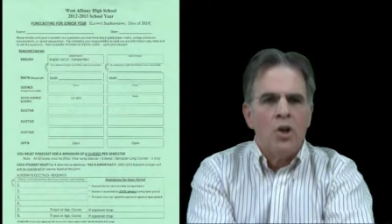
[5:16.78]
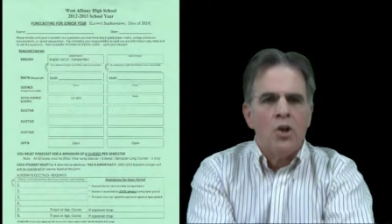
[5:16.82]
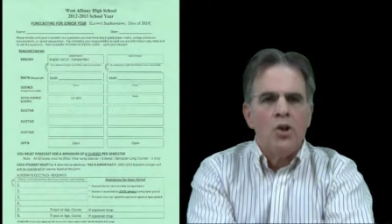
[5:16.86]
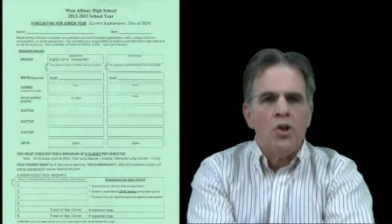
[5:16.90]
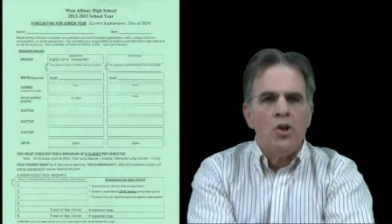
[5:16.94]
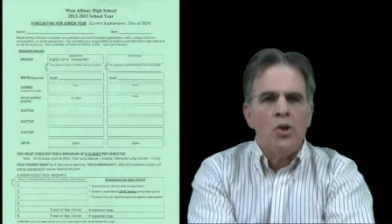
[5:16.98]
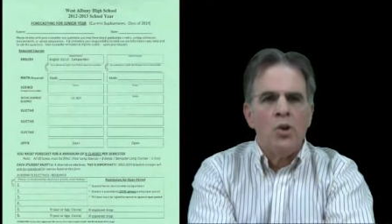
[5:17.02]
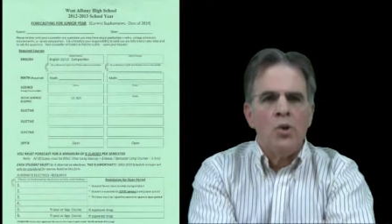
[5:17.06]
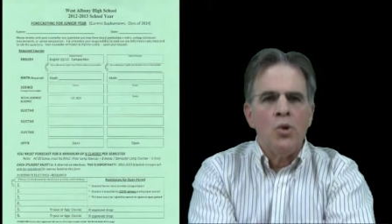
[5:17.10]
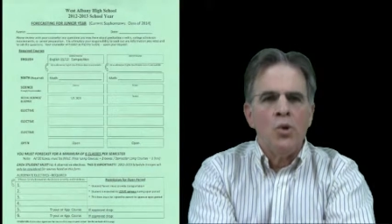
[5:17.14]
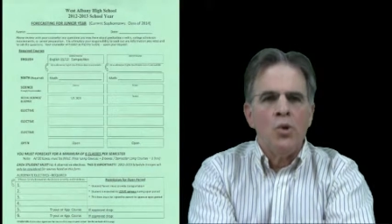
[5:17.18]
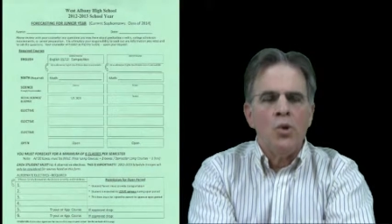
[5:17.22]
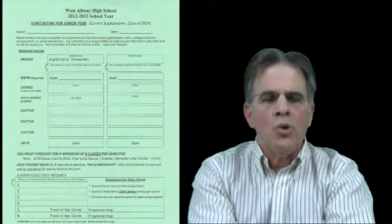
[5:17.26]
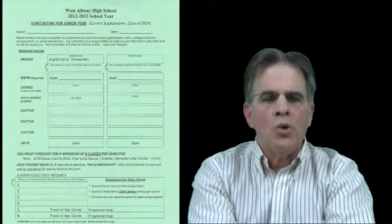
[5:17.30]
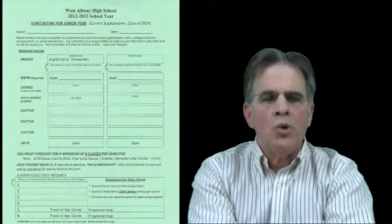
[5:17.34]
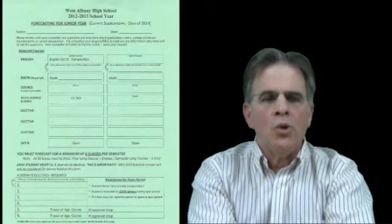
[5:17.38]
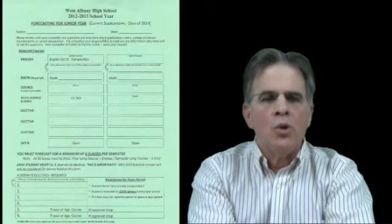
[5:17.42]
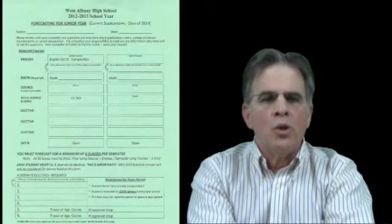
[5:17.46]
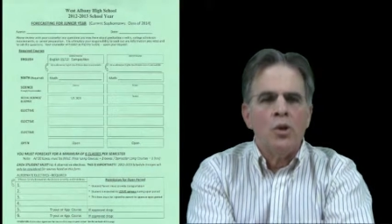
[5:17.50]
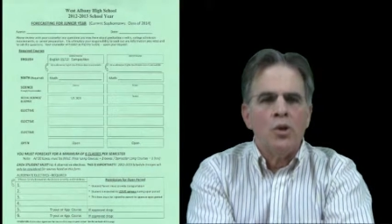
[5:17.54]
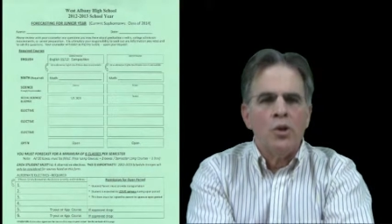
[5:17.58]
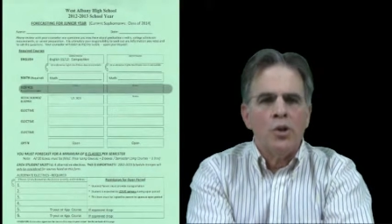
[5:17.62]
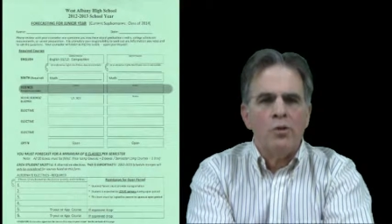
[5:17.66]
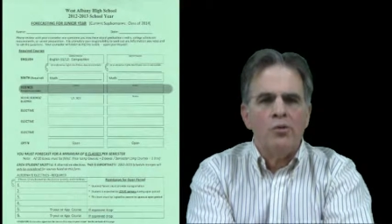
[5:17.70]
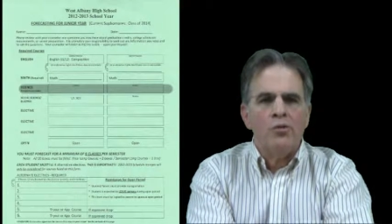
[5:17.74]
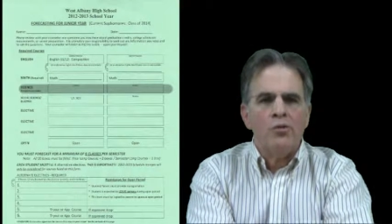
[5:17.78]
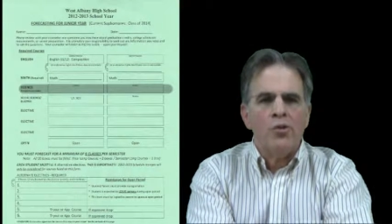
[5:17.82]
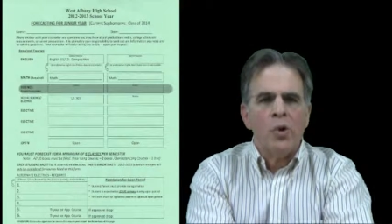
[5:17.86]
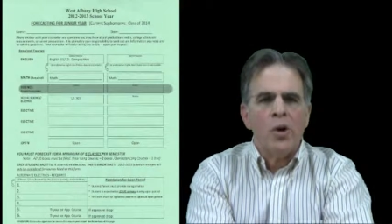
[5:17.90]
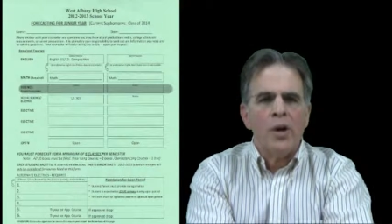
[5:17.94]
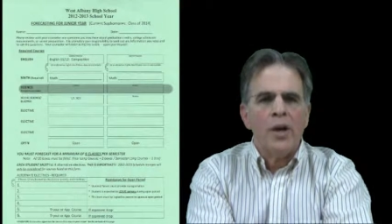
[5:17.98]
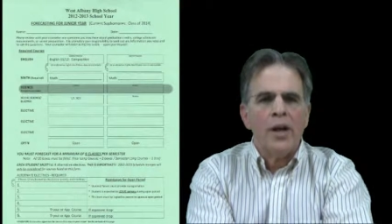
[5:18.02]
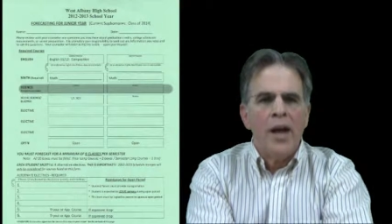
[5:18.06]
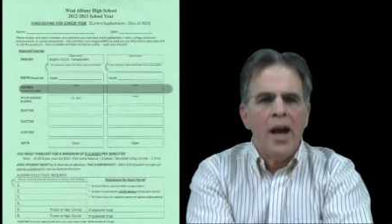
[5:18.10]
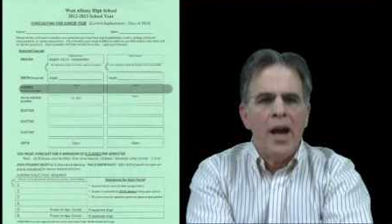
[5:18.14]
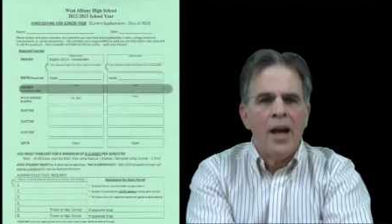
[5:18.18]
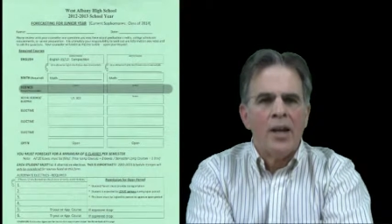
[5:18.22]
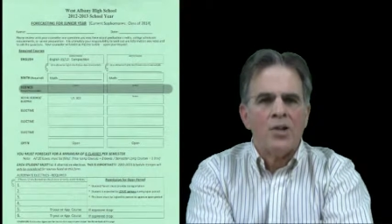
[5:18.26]
You could
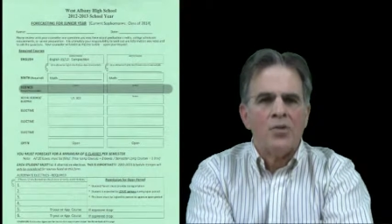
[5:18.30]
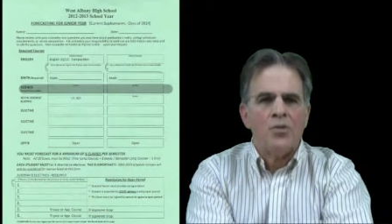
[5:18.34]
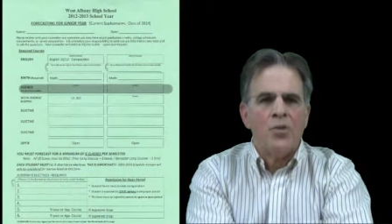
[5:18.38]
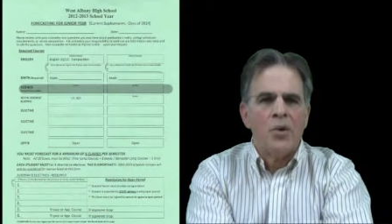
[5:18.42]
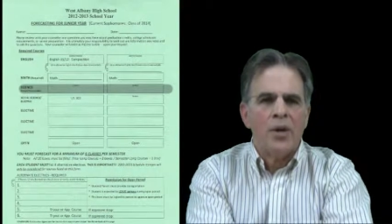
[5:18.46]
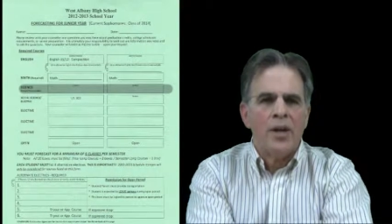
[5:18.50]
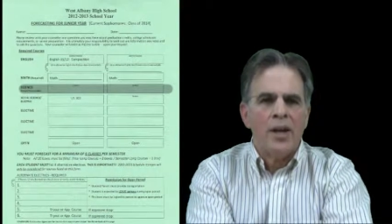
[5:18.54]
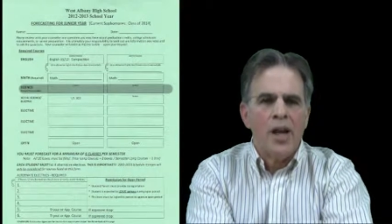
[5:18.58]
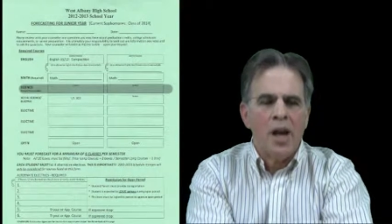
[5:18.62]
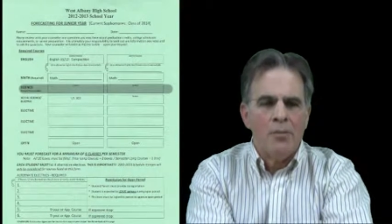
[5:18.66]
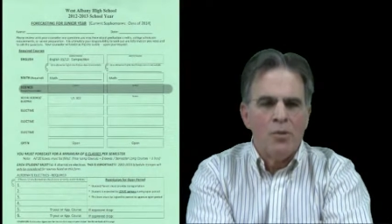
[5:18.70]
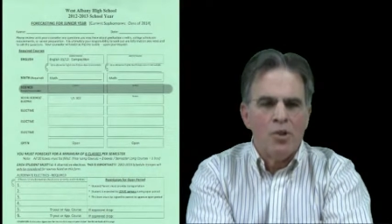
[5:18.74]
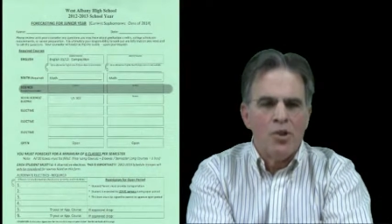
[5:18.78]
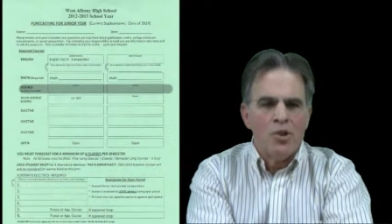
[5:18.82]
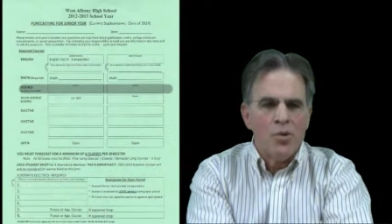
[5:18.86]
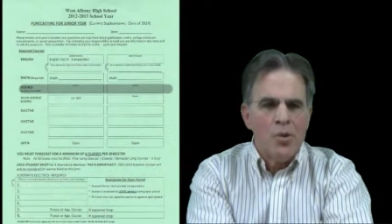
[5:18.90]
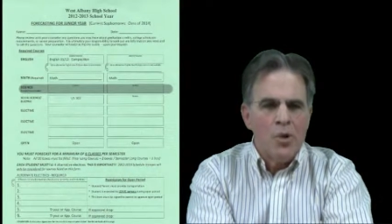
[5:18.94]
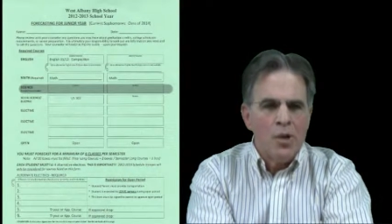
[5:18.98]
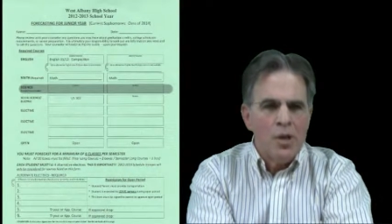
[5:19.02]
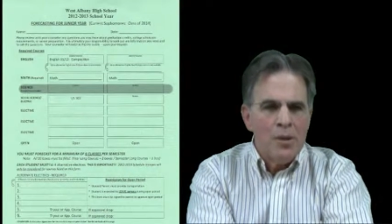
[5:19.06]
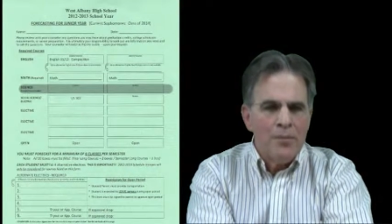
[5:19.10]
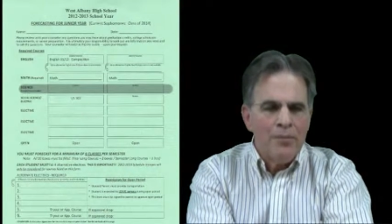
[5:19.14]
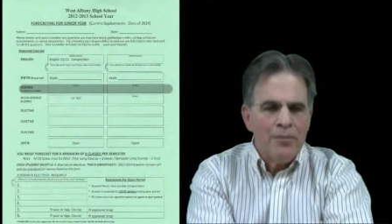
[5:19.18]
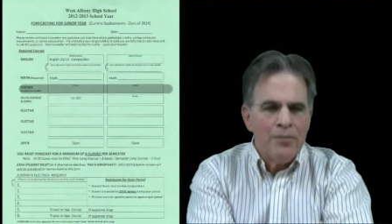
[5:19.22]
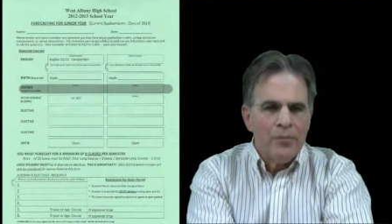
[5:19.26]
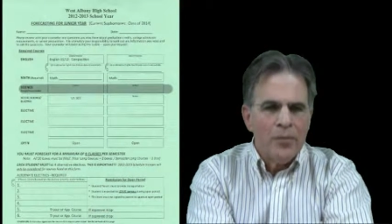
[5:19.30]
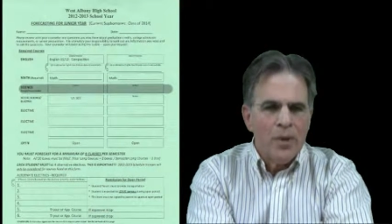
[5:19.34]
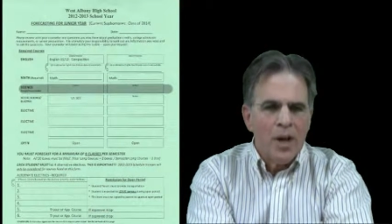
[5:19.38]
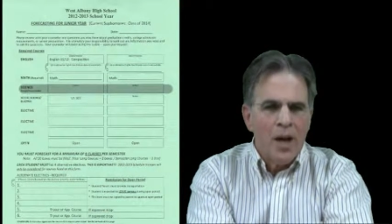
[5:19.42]
forecast for chemistry,